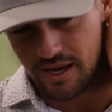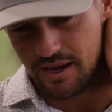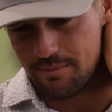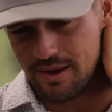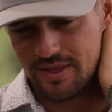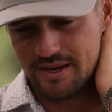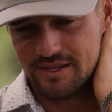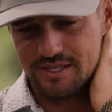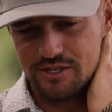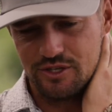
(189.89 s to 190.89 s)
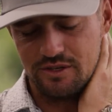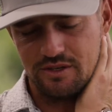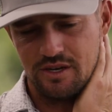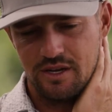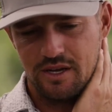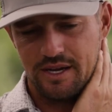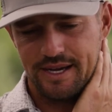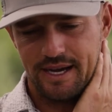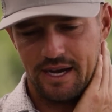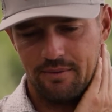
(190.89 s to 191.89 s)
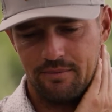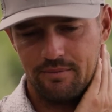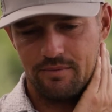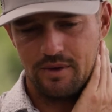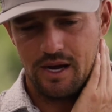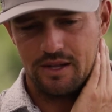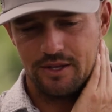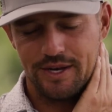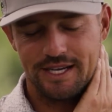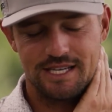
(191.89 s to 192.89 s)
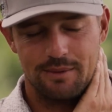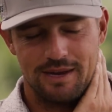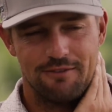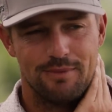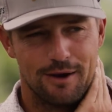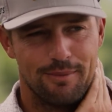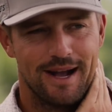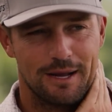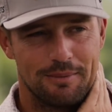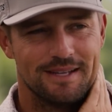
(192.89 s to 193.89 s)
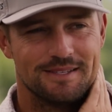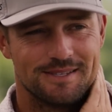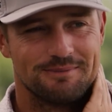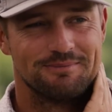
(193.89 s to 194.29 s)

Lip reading: I made that decision. I'll know next time to have better backup heads.